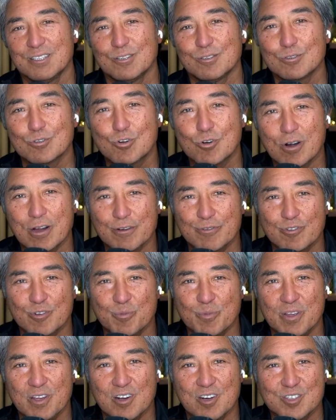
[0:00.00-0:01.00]
don't cry
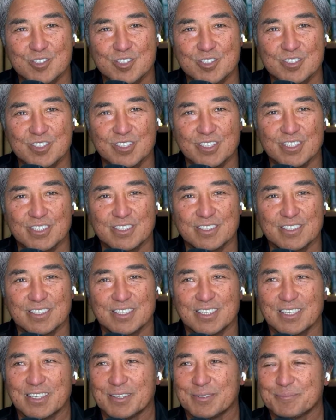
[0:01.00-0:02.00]
for me,
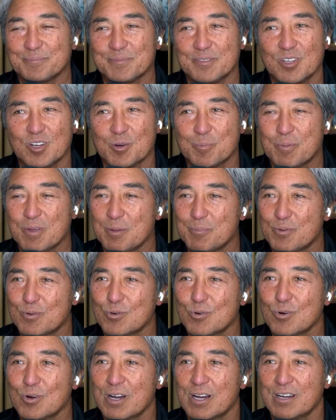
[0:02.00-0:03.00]
Argentina. There are
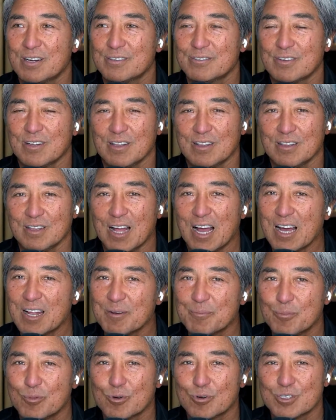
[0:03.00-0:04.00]
people who have a
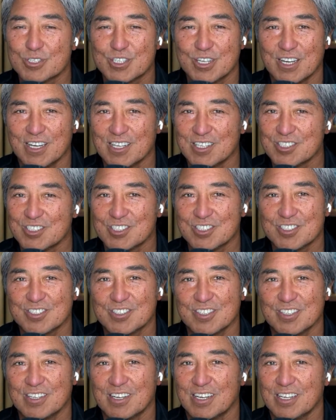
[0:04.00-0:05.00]
lot more
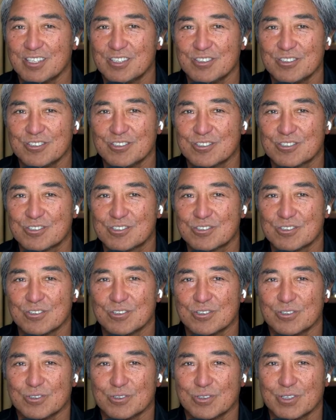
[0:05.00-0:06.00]
challenges than I do.
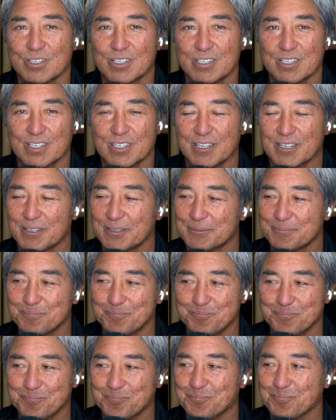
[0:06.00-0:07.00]
So
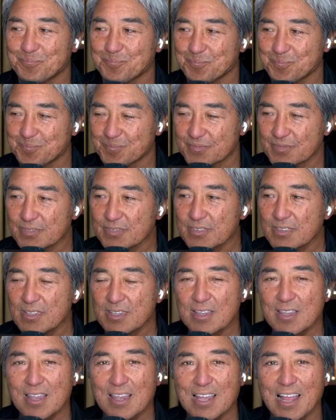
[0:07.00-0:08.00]
um,
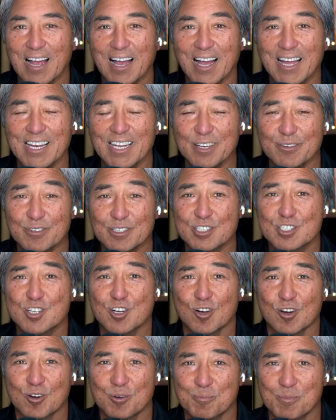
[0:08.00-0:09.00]
I live a
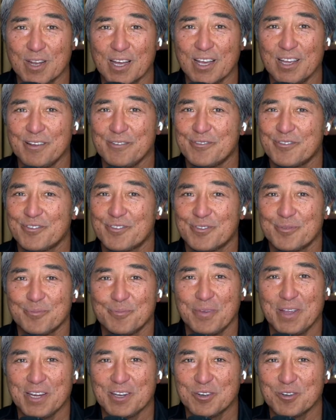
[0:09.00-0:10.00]
charm life.
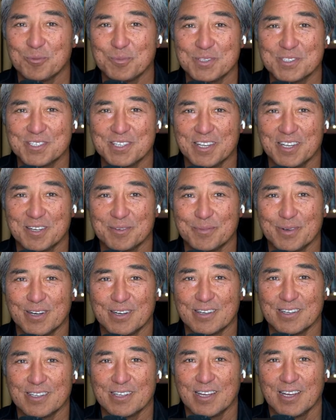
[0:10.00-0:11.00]
Make no mistake
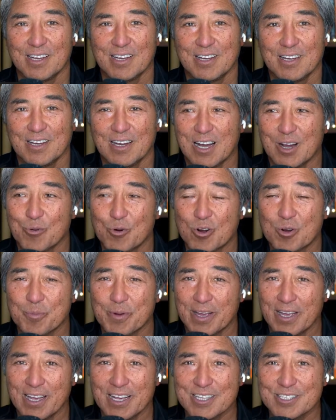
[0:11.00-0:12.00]
about it. I work
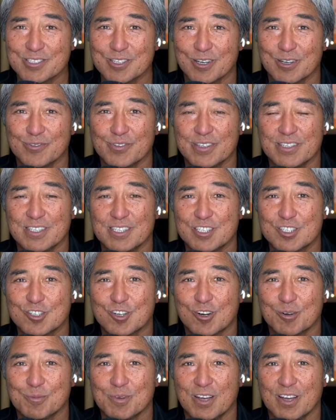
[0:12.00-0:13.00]
my ass off in this
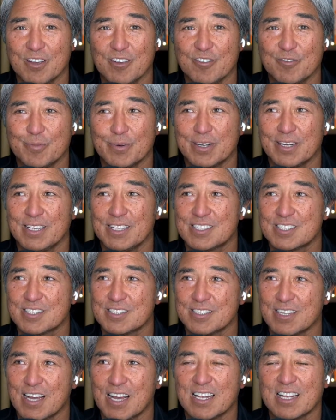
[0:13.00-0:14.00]
charm life, but
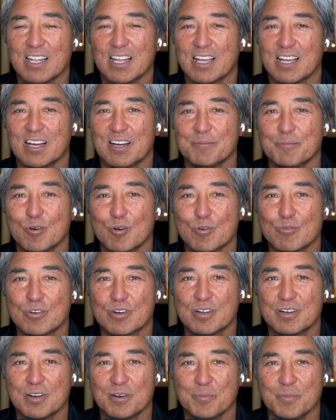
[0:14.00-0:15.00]
it's not like I'm
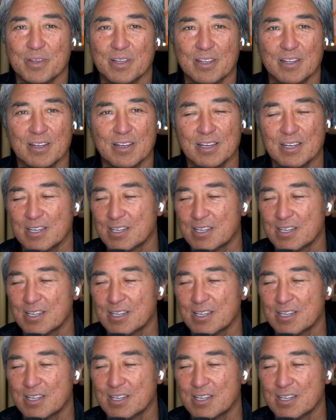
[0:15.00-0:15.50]
overcoming